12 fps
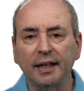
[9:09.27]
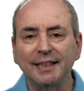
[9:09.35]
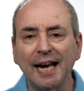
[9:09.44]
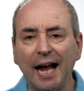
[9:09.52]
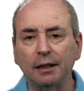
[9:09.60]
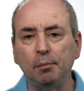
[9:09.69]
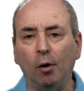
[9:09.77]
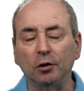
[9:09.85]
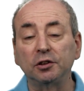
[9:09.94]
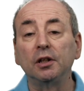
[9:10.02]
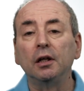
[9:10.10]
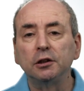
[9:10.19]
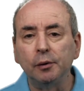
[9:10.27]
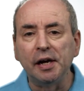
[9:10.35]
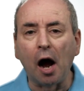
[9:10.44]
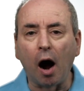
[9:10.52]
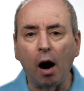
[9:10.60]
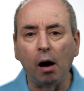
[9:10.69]
chatbots to
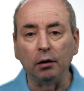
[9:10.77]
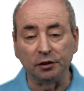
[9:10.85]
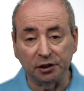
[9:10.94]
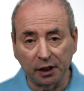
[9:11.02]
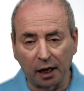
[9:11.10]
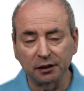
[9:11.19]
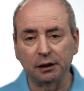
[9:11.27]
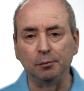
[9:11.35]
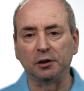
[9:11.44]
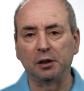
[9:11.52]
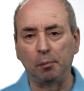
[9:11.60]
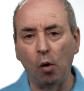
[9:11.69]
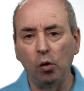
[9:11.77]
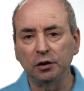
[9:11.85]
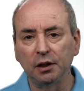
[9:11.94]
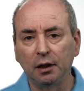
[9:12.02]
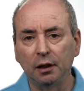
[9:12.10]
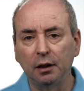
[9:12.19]
enhance customer
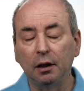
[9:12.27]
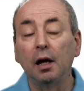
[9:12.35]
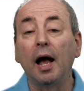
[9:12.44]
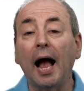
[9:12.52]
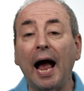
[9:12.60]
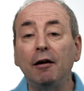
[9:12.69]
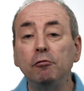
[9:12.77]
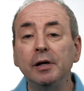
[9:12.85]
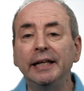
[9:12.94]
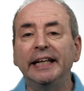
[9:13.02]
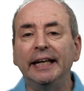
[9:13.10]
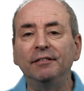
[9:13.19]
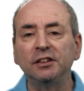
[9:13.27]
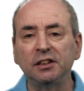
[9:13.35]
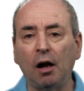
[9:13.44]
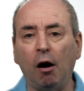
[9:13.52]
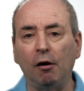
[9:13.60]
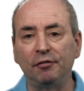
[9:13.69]
support and relieve
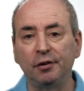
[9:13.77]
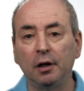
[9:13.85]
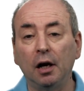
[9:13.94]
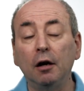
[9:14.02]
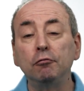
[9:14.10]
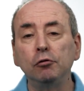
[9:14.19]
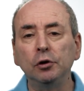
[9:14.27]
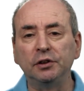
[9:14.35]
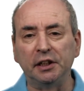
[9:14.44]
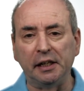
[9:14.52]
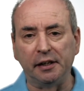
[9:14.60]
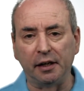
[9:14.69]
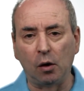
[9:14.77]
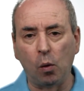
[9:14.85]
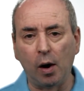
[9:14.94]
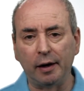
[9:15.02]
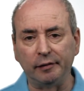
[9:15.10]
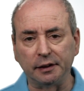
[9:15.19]
staff of routine
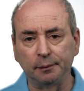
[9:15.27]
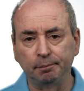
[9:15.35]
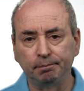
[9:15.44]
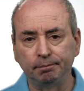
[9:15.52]
inquiries,